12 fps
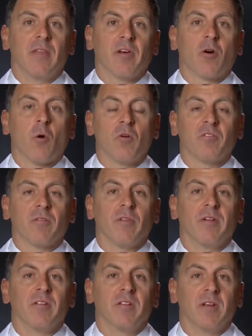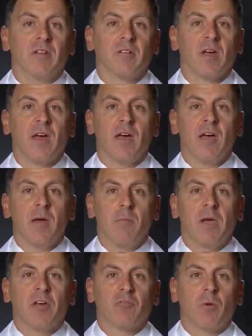in the course of the disease
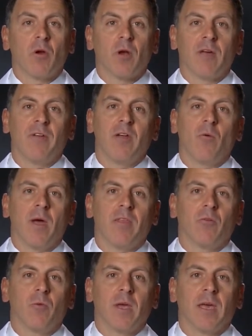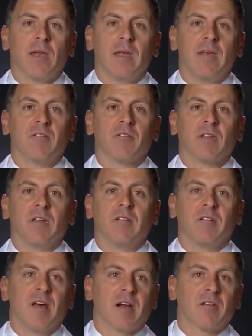because we don't have any way that we can easily
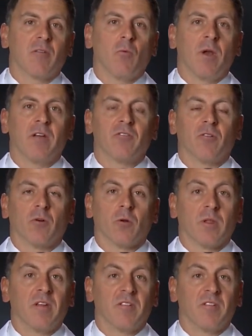detect it when it's early